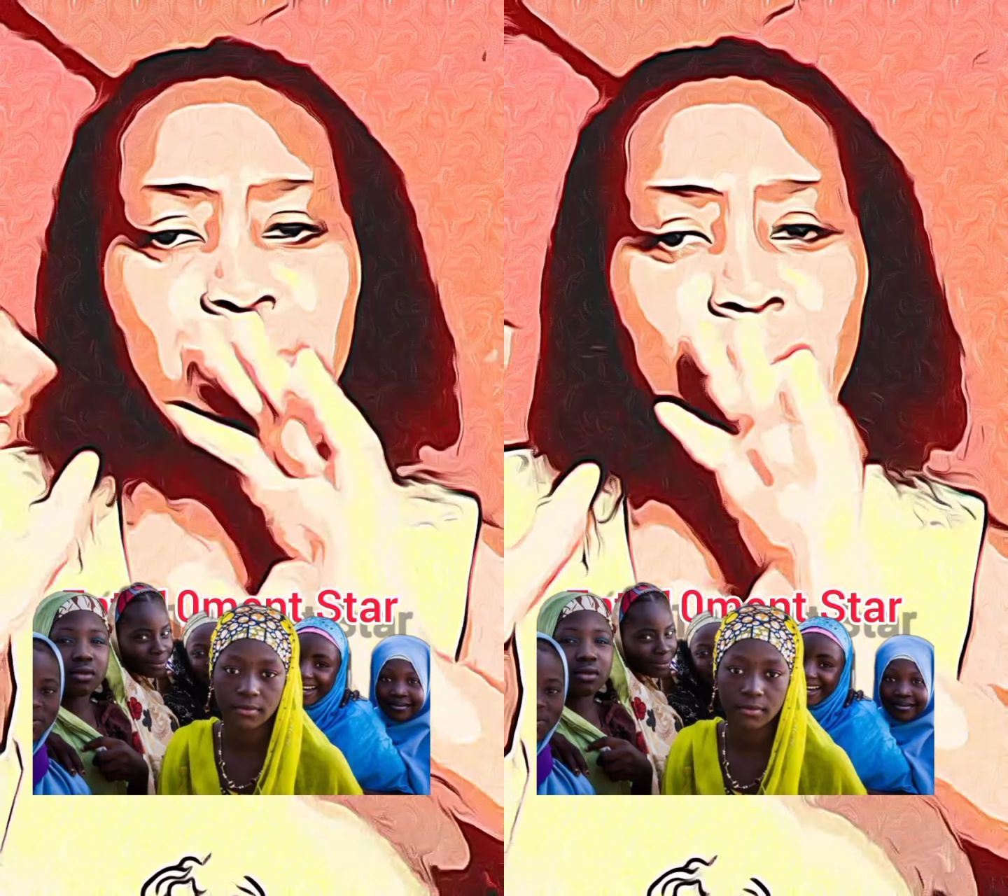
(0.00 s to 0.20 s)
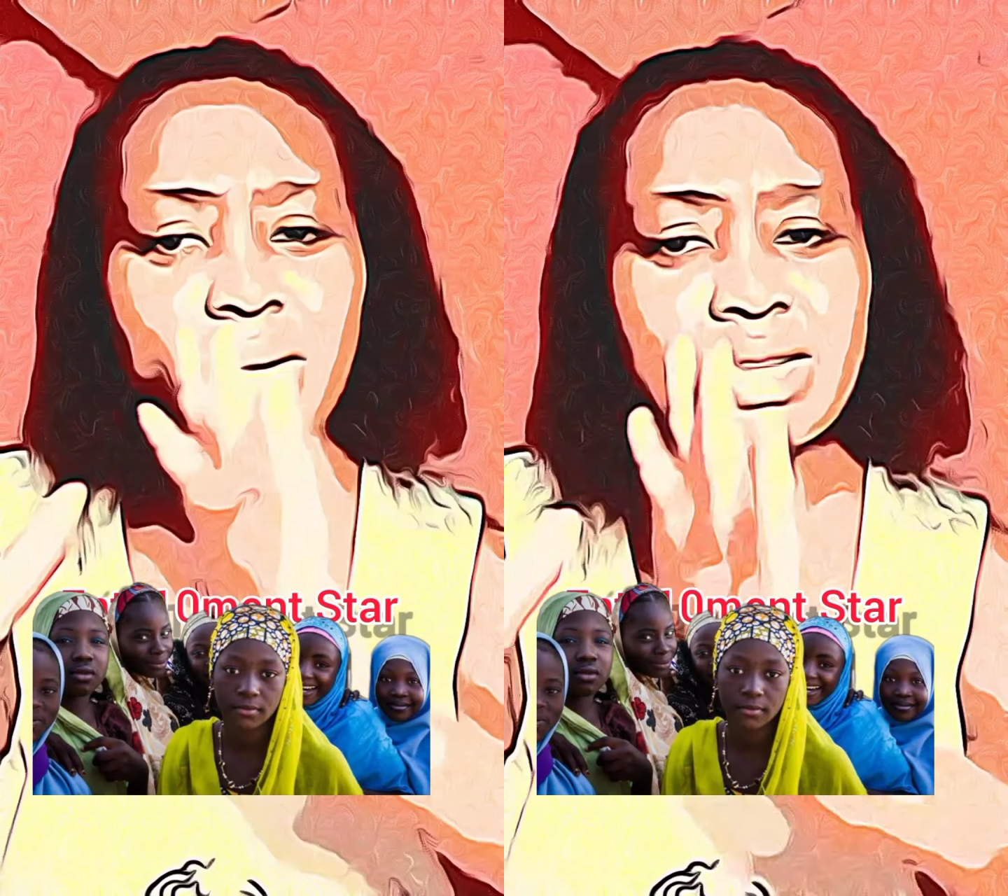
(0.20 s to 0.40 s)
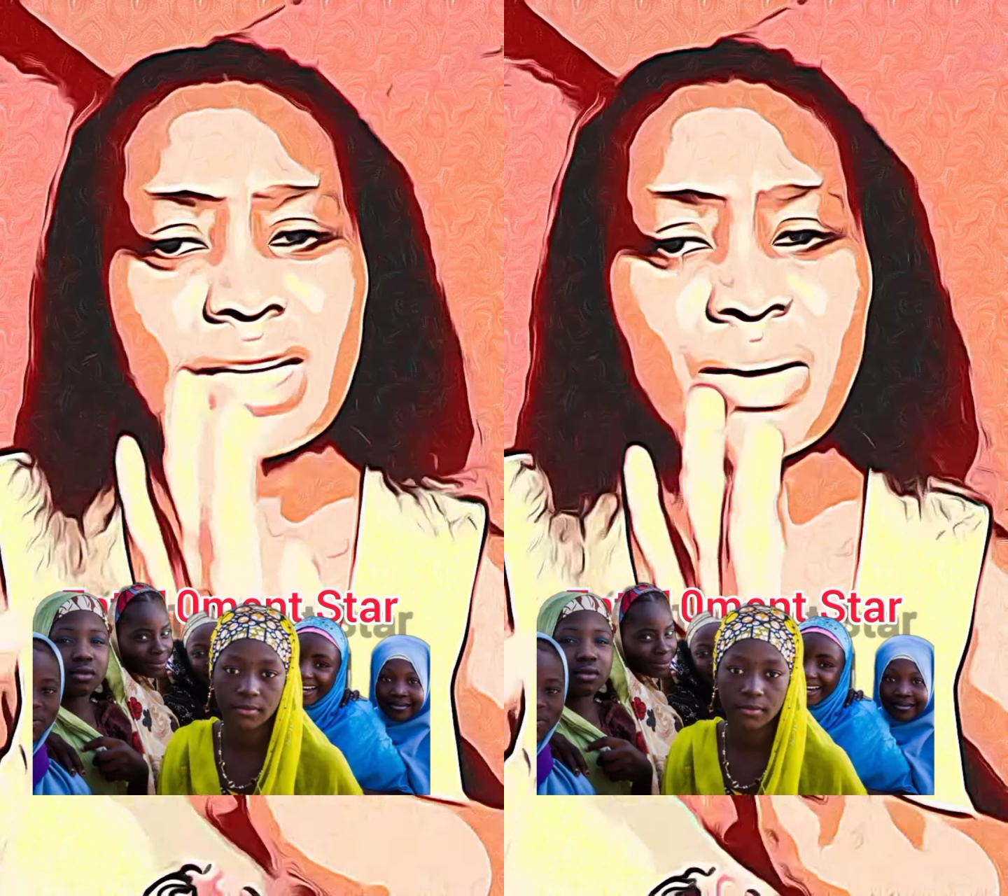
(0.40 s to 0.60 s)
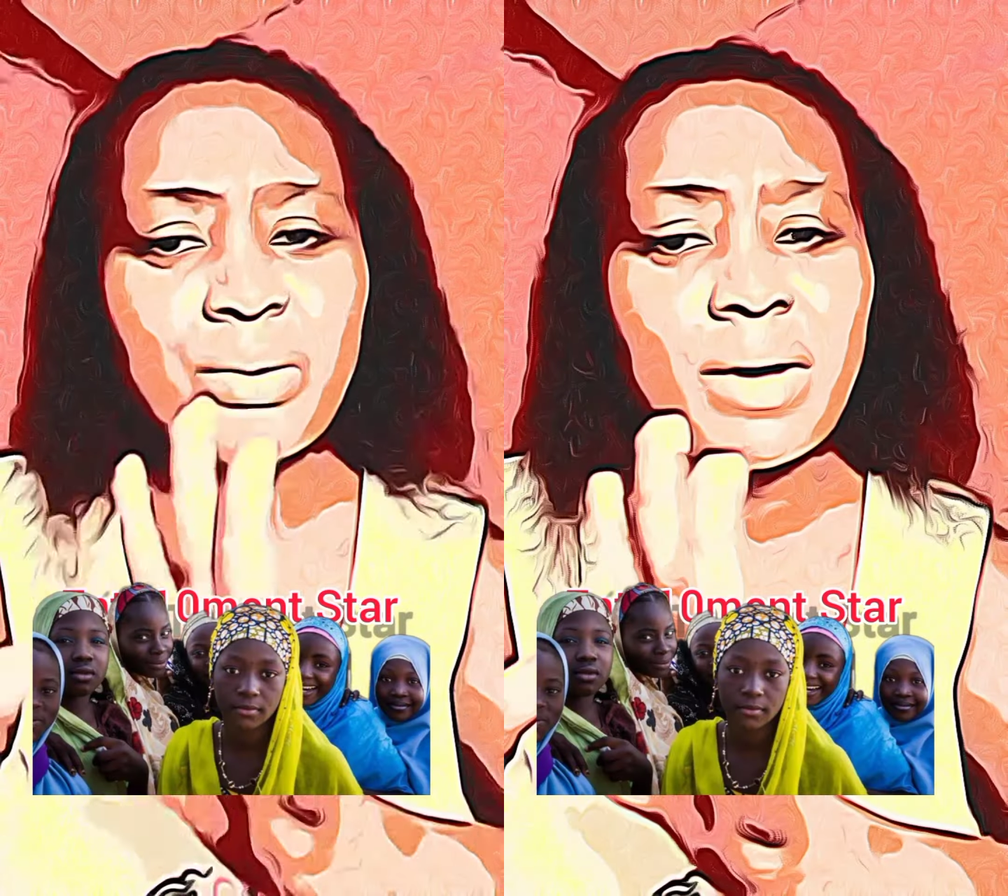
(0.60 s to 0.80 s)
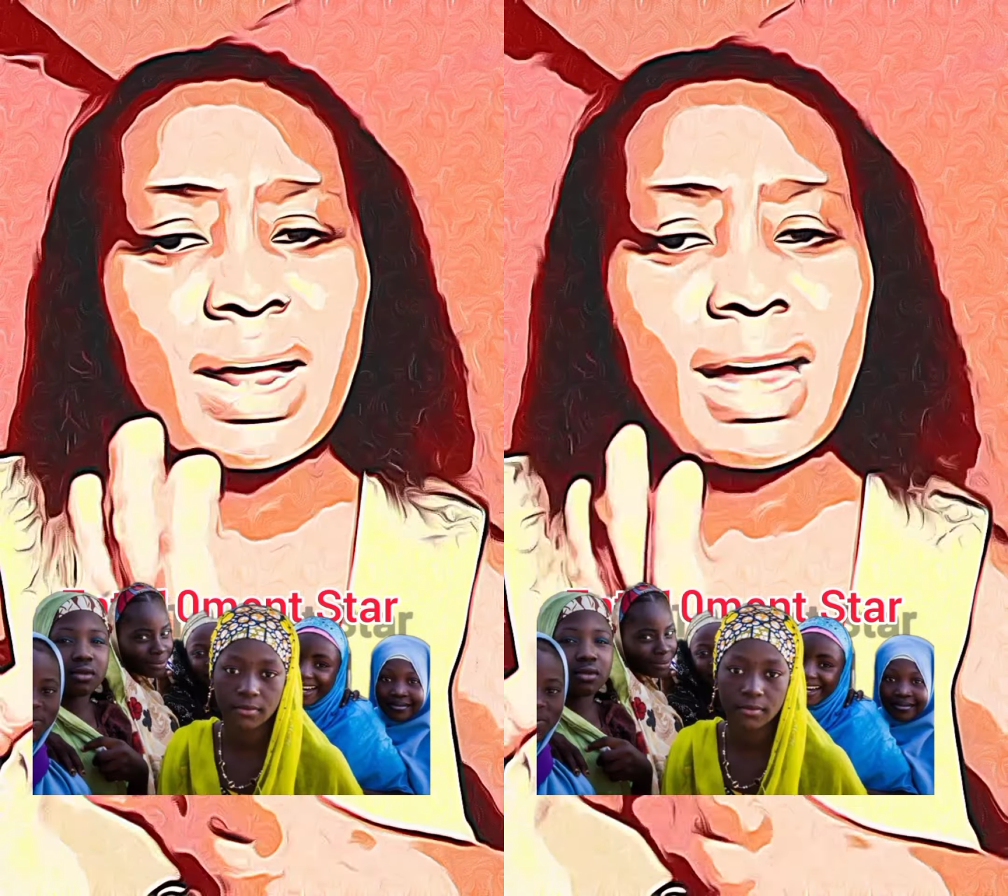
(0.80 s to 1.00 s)
and the
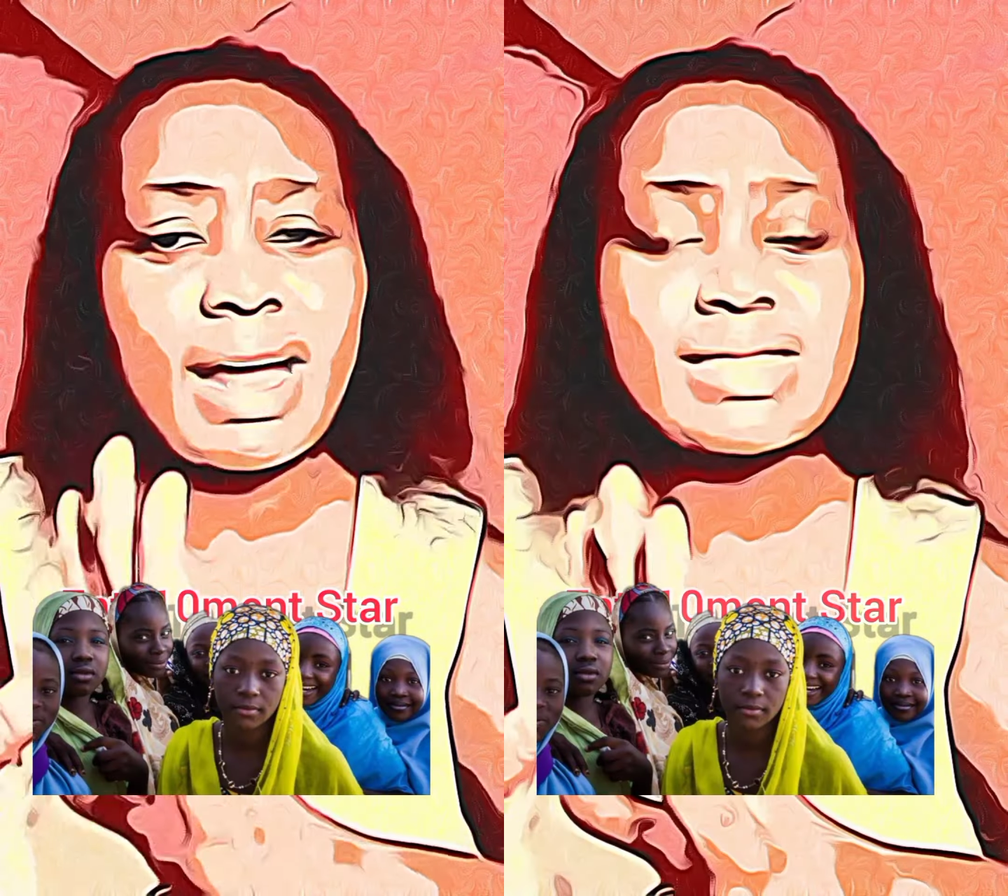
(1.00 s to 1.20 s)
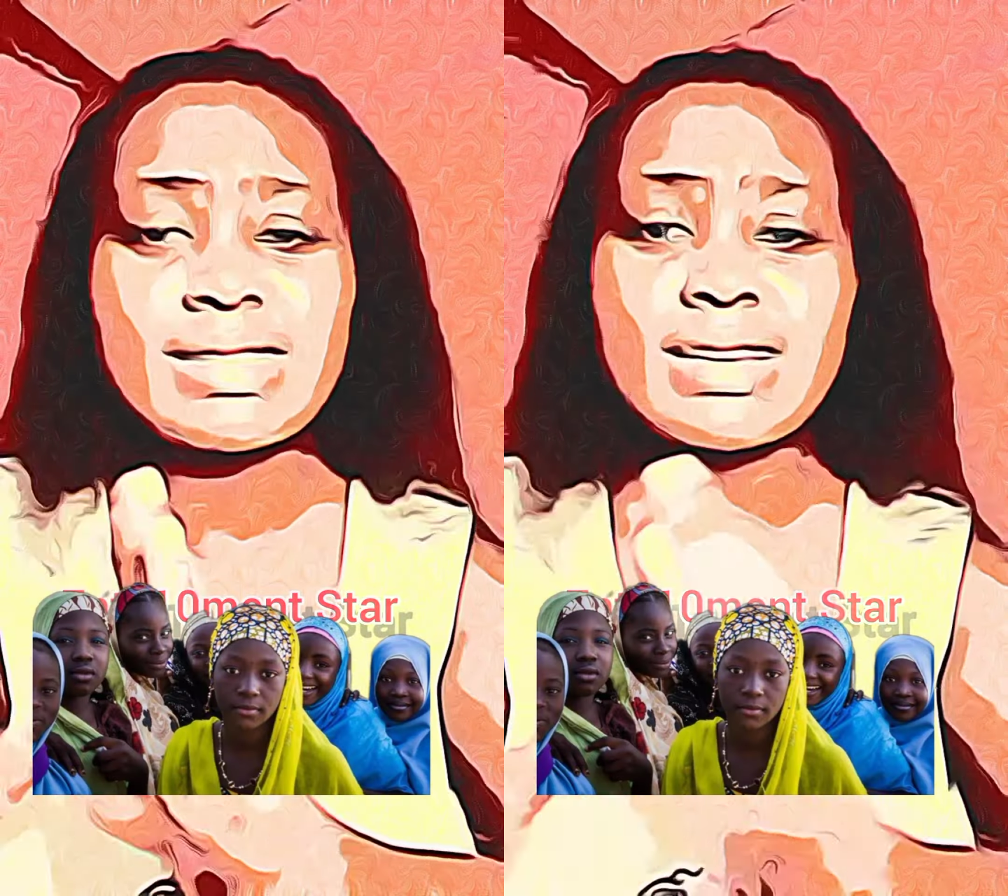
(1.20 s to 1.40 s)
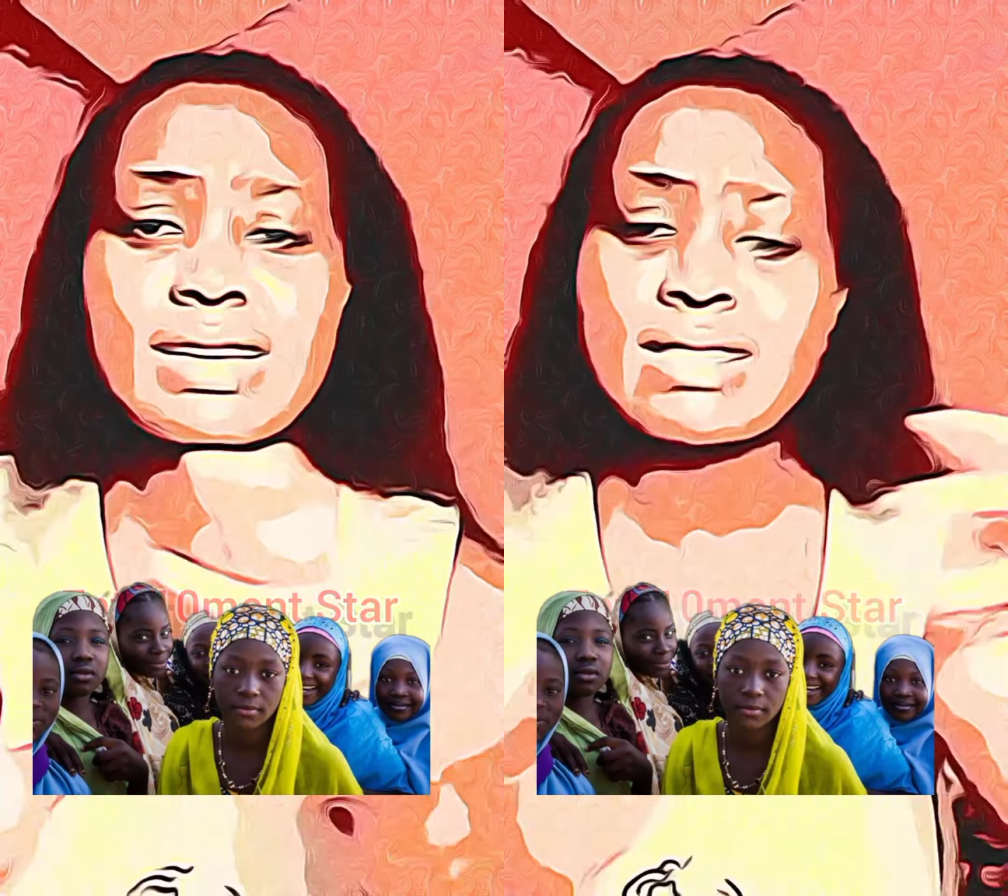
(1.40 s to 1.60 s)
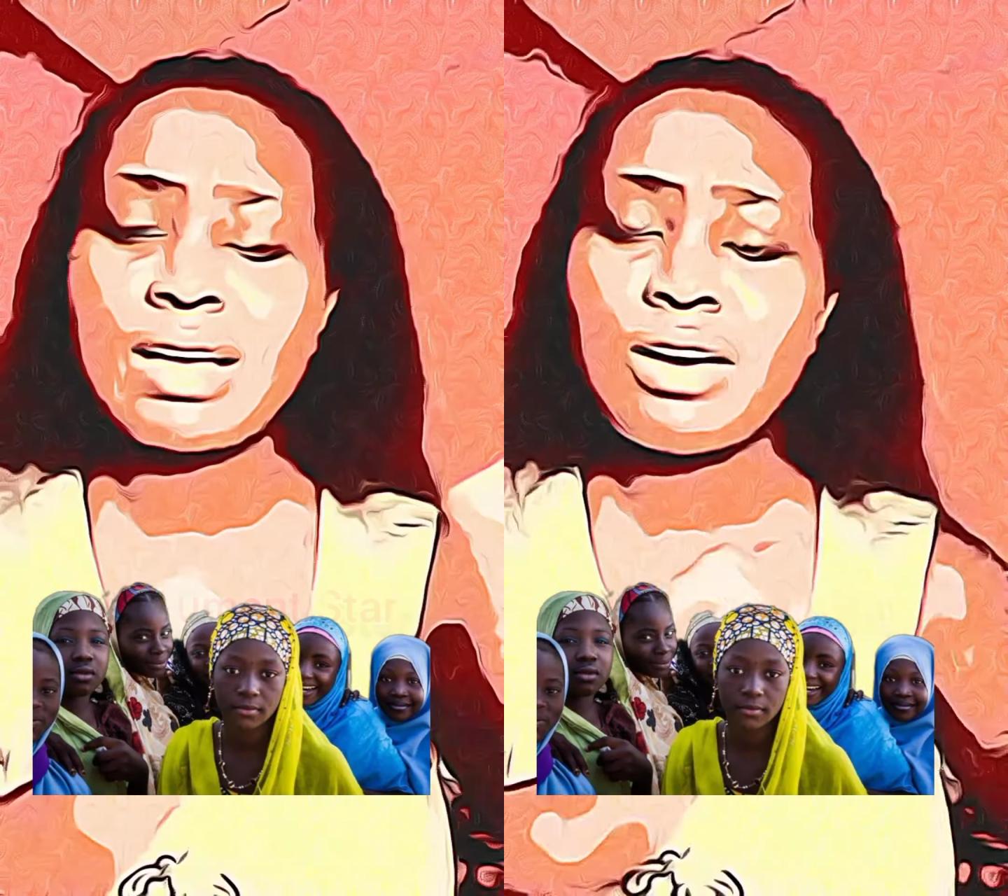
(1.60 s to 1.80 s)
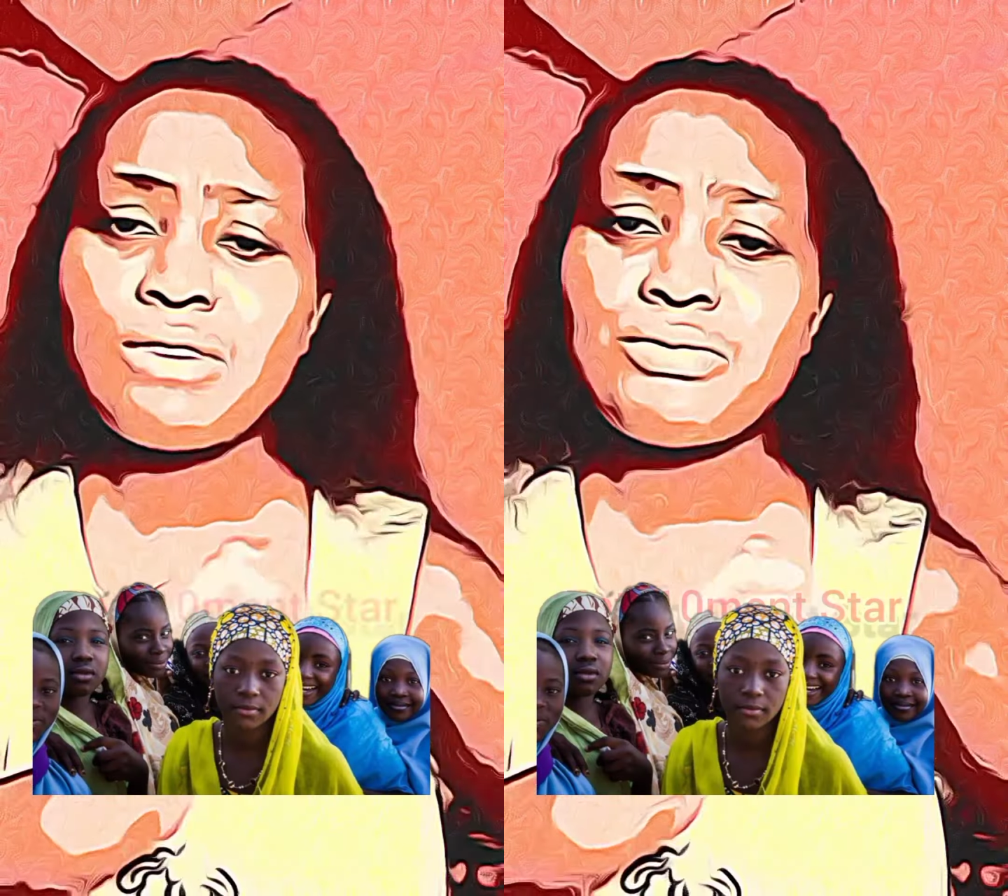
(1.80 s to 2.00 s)
political
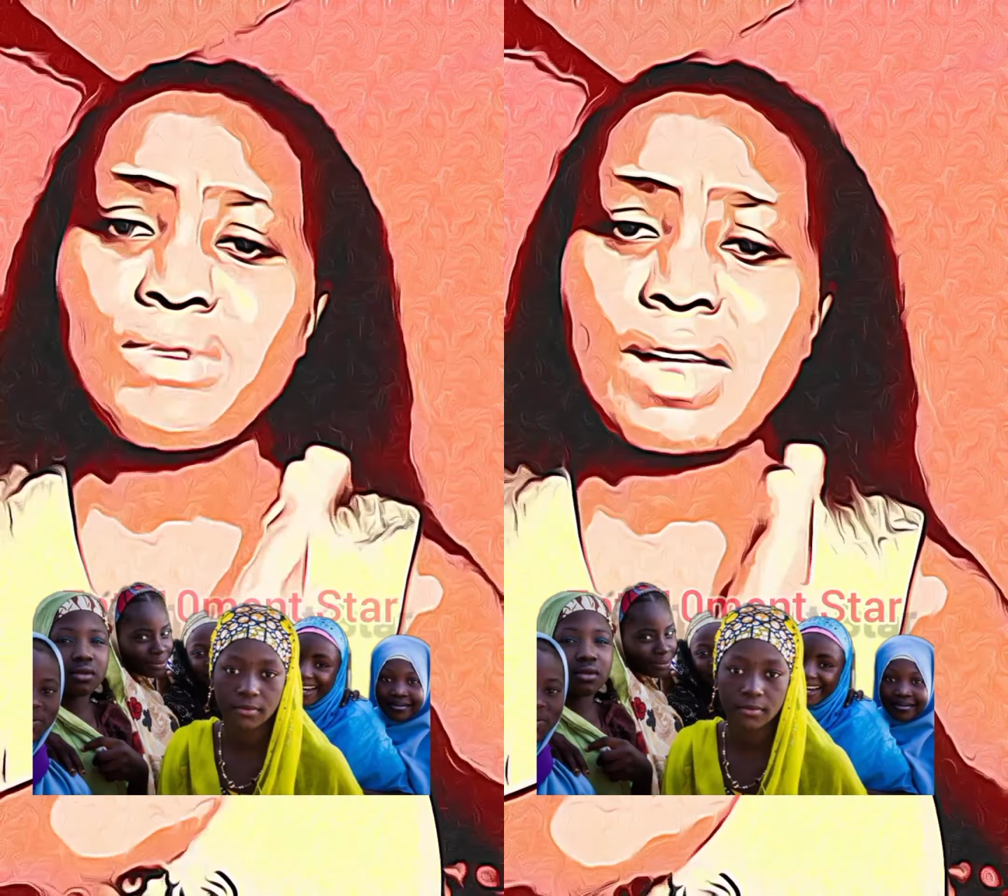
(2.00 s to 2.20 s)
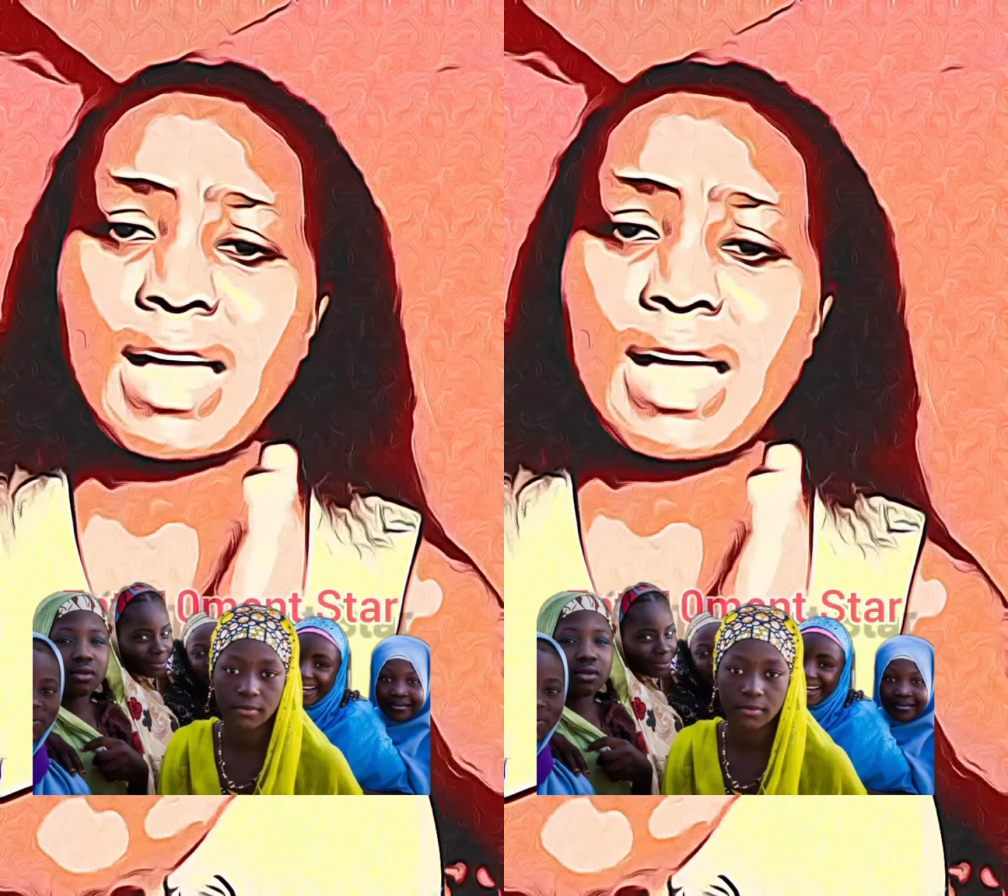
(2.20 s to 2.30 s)
crisis,